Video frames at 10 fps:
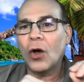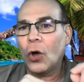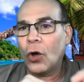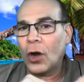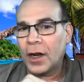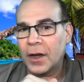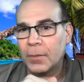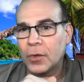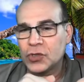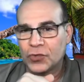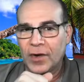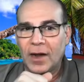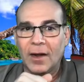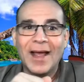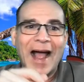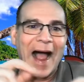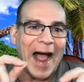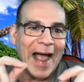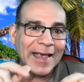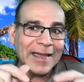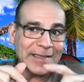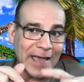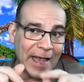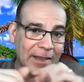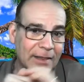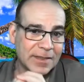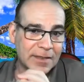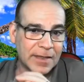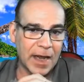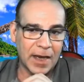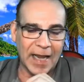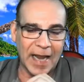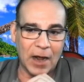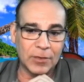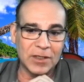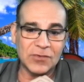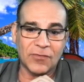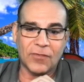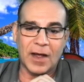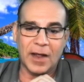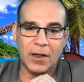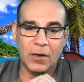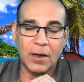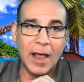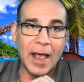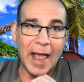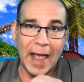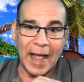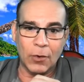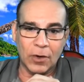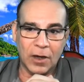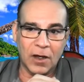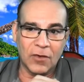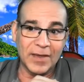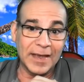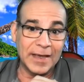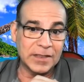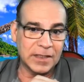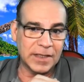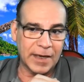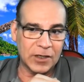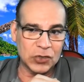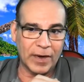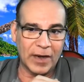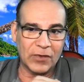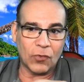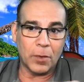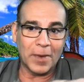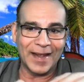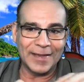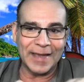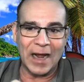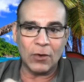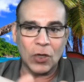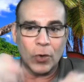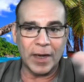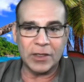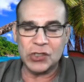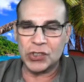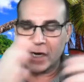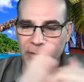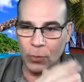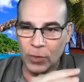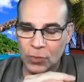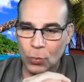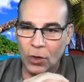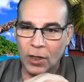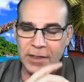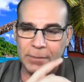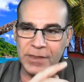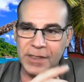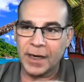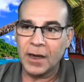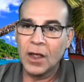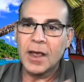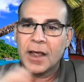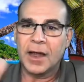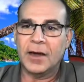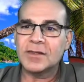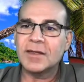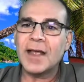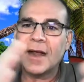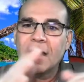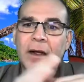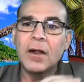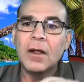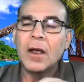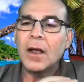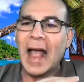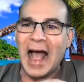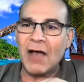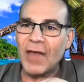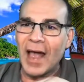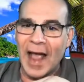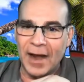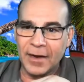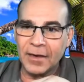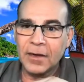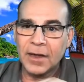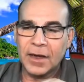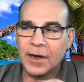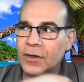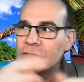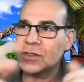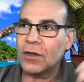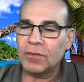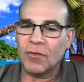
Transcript: auditable trail. I can take this data now, this file, out of Easy Data Transform, download it and share it with the world. I'm saying, here's the data, have at it. Here's the